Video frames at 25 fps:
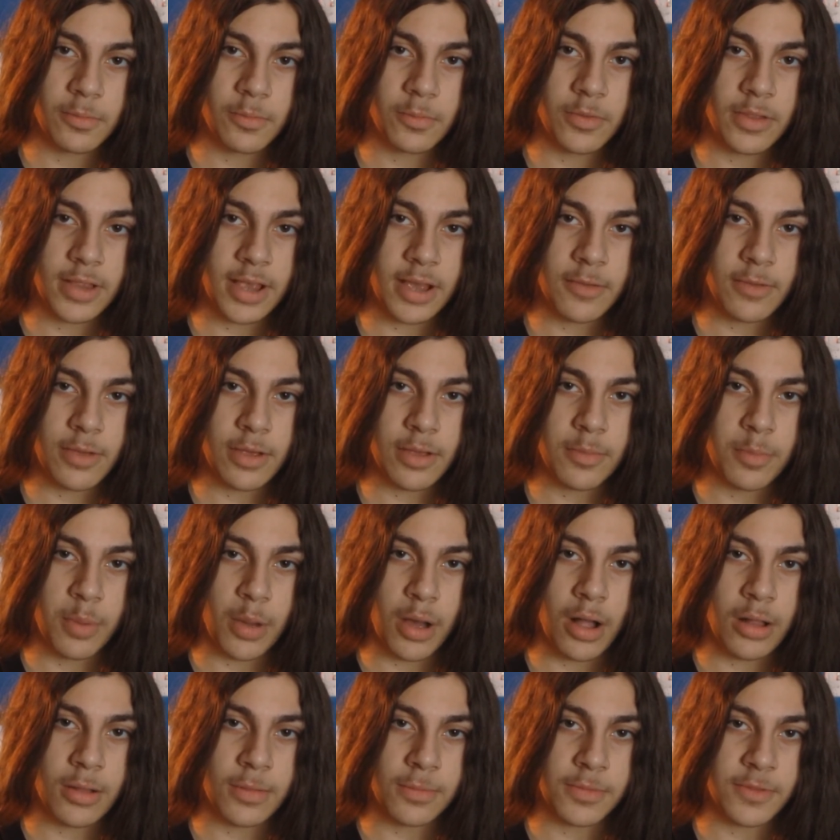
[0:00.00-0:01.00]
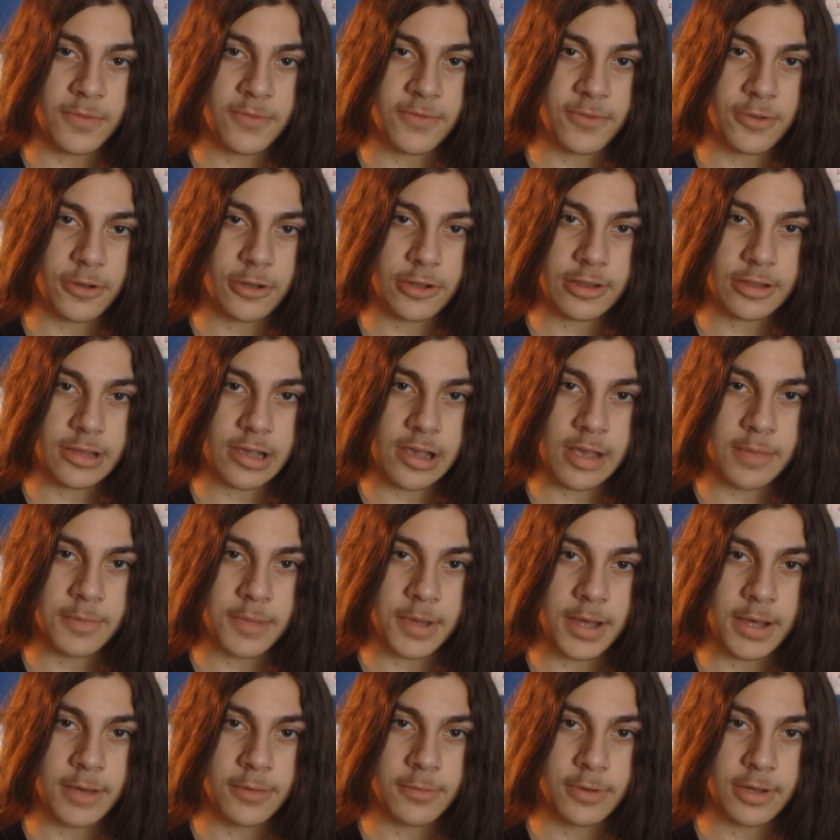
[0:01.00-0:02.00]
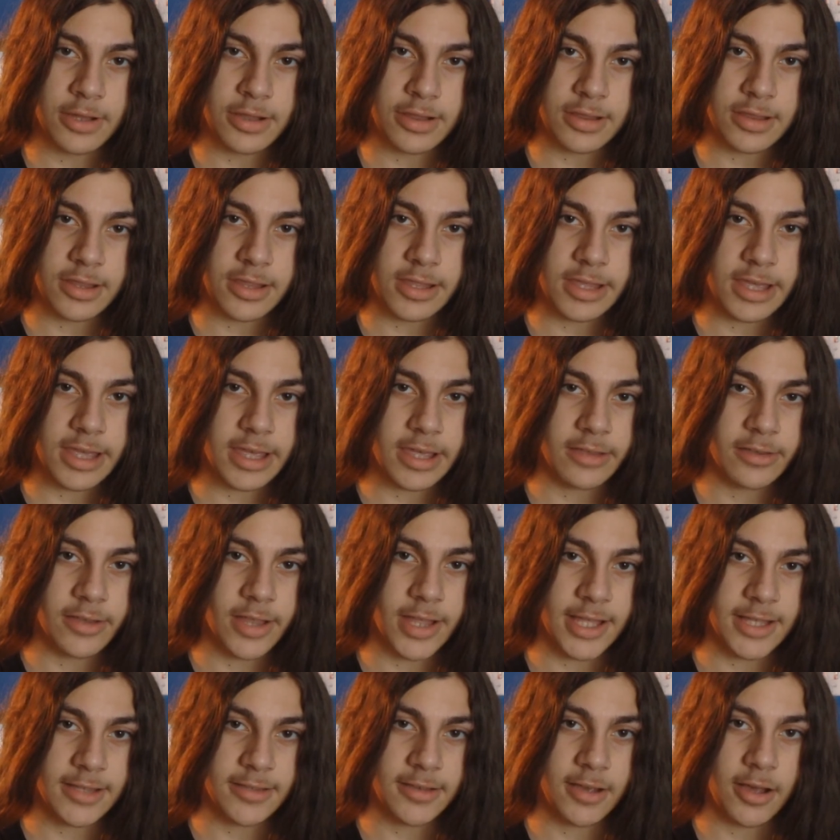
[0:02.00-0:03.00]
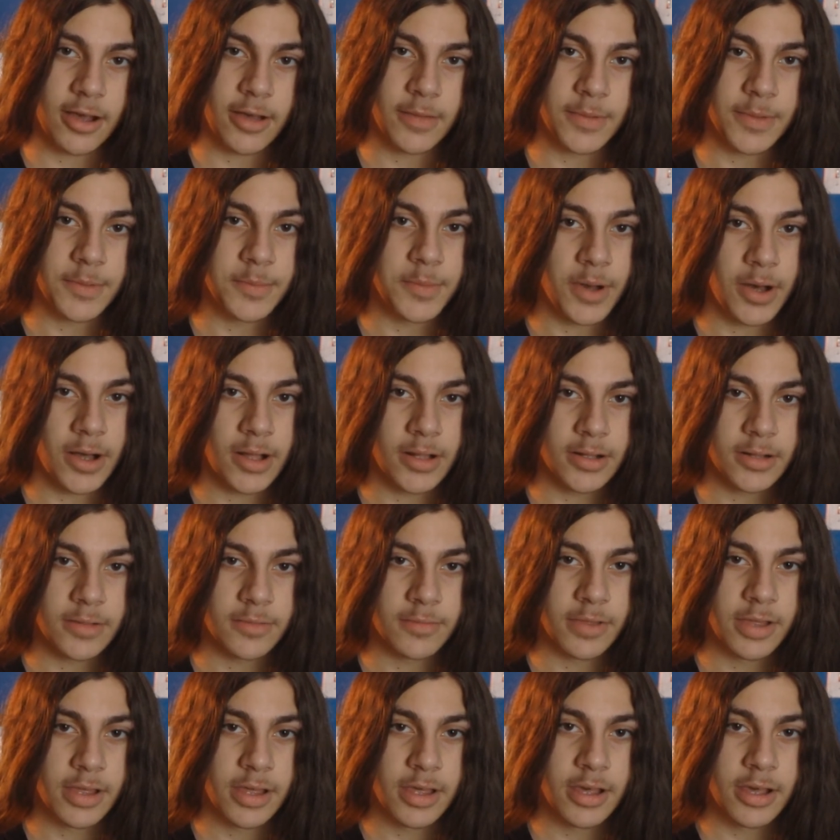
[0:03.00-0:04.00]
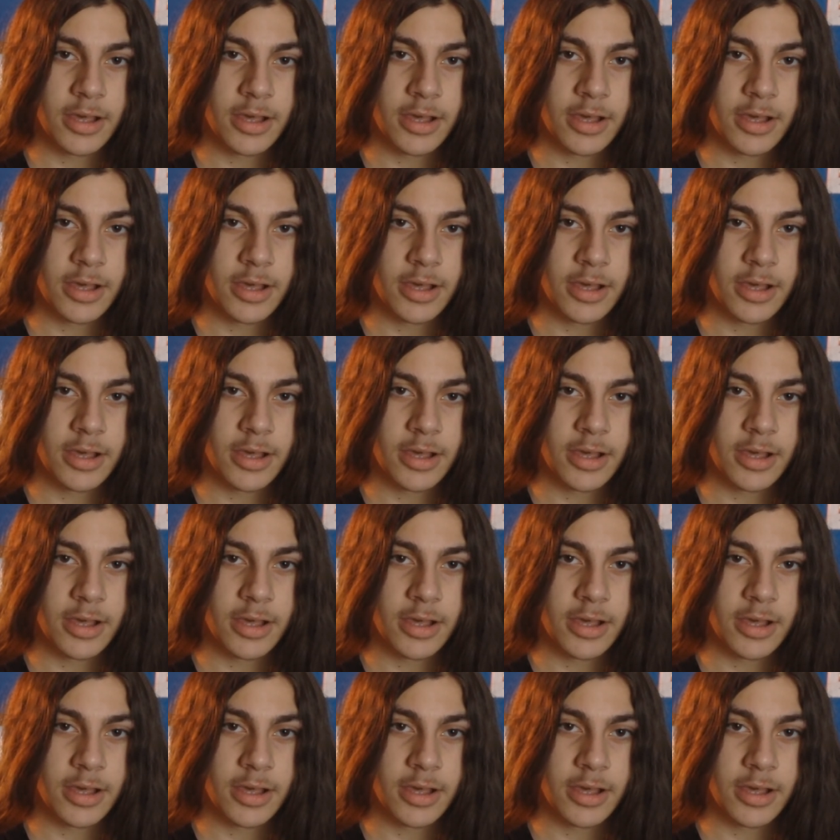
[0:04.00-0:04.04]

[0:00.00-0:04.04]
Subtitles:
when I read bottom the first time, I was thinking like top and bottom.